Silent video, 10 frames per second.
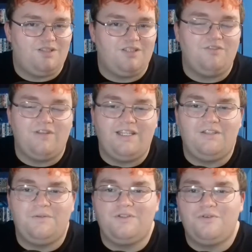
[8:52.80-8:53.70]
Because I really
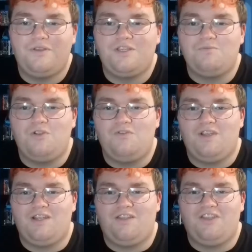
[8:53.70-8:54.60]
do enjoy this
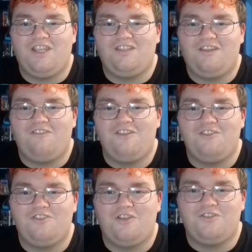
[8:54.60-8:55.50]
movie and I think it definitely
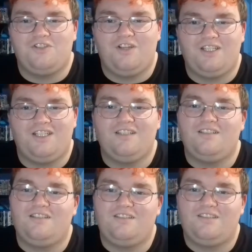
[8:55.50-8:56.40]
deserves the credit
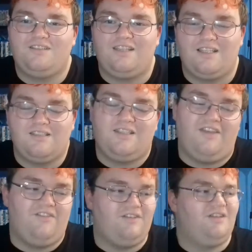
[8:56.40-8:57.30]
that it's
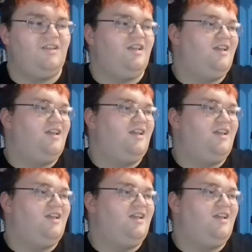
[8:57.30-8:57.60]
given.